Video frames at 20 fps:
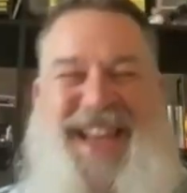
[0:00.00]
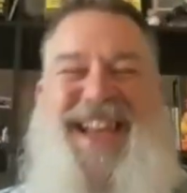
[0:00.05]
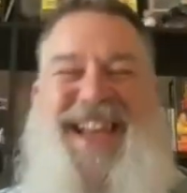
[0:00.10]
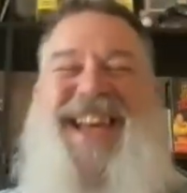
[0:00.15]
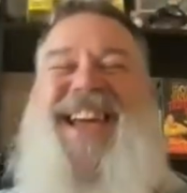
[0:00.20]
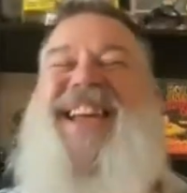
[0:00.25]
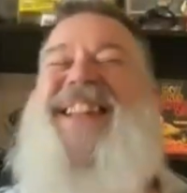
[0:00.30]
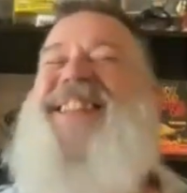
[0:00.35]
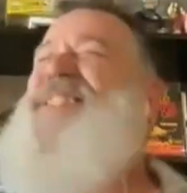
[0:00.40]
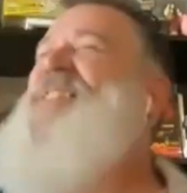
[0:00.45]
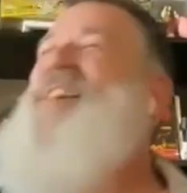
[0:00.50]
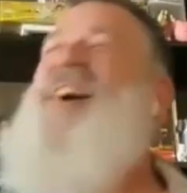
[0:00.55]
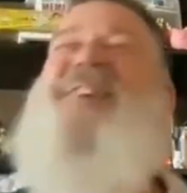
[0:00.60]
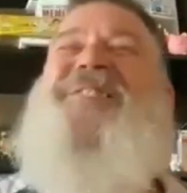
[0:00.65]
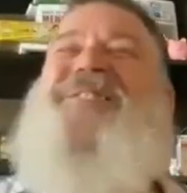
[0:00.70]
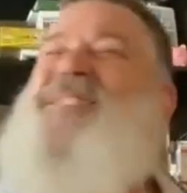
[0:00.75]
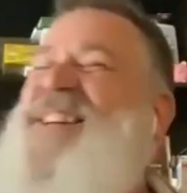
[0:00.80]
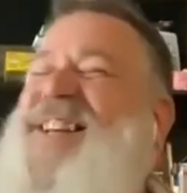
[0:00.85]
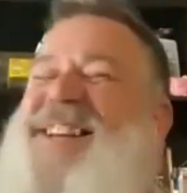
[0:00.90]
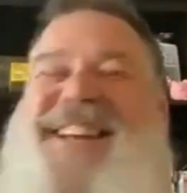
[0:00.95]

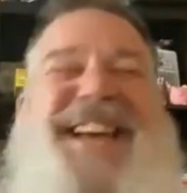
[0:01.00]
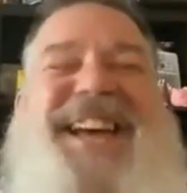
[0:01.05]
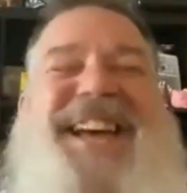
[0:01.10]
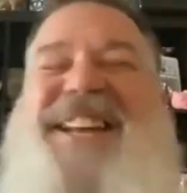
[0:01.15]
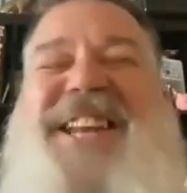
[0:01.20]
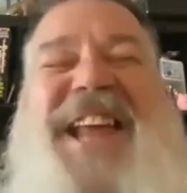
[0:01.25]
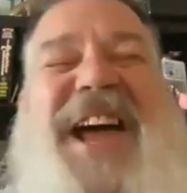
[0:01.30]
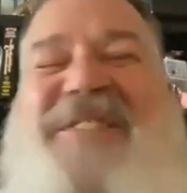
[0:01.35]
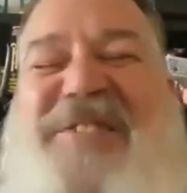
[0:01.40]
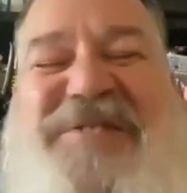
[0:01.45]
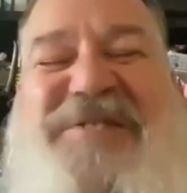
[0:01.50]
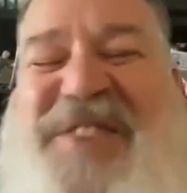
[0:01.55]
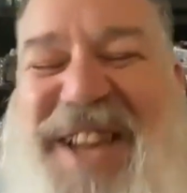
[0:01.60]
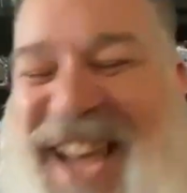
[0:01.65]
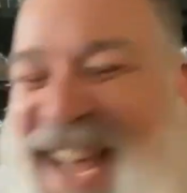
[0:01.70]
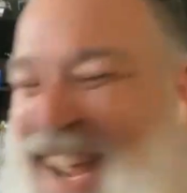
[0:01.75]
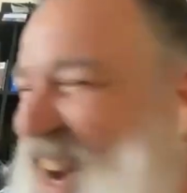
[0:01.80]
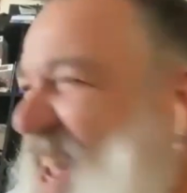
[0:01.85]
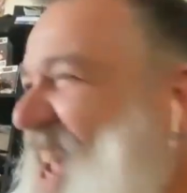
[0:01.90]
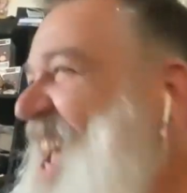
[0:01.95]
no, never
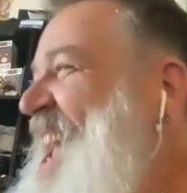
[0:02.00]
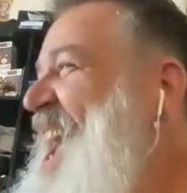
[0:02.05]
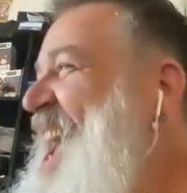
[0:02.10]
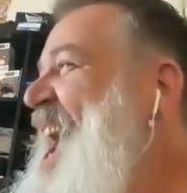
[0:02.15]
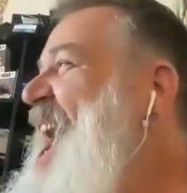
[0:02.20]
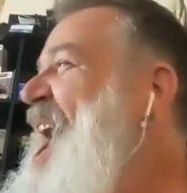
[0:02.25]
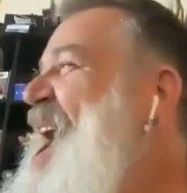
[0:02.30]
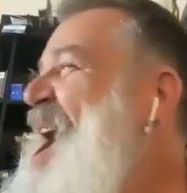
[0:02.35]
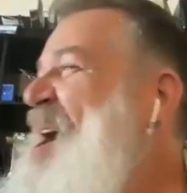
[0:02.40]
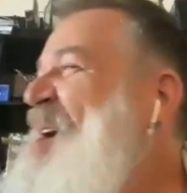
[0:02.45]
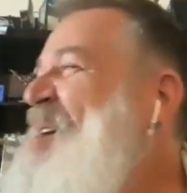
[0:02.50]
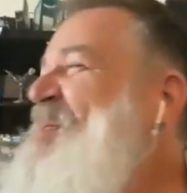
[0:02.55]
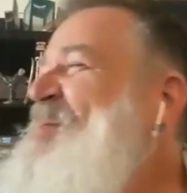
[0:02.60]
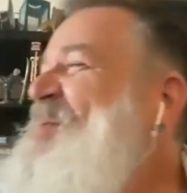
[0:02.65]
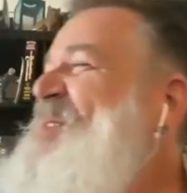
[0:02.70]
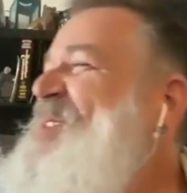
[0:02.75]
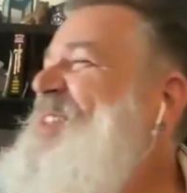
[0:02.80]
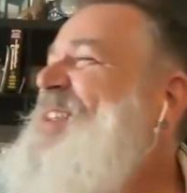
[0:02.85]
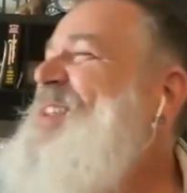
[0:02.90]
forget. Um,